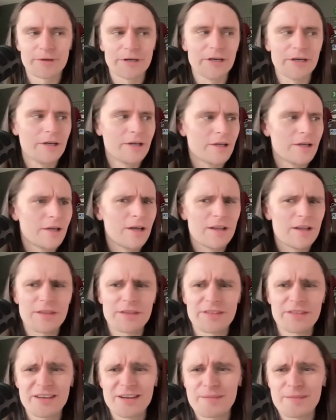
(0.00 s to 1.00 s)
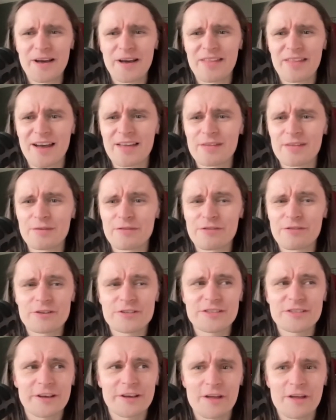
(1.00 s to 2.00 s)
But the thing about that, the
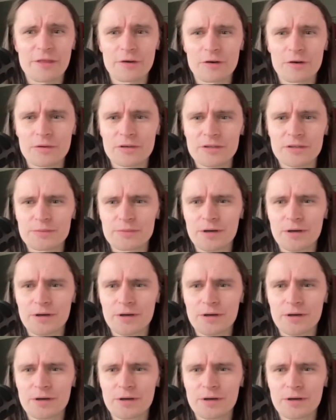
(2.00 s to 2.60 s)
first thing I thought was,